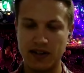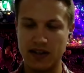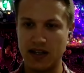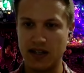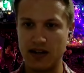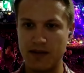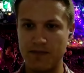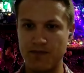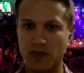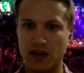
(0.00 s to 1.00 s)
And
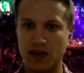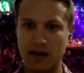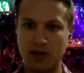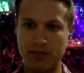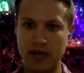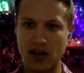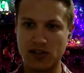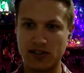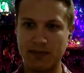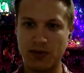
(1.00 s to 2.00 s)
um, I'm going to
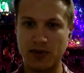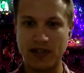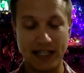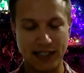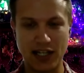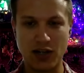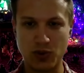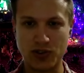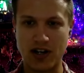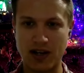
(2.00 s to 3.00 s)
pair something with that later.
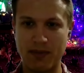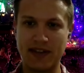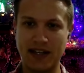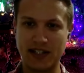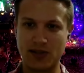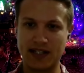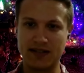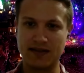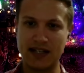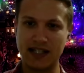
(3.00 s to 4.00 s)
We'll talk about that so I
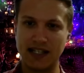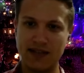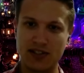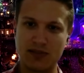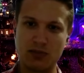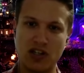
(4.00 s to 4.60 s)
can I can give it some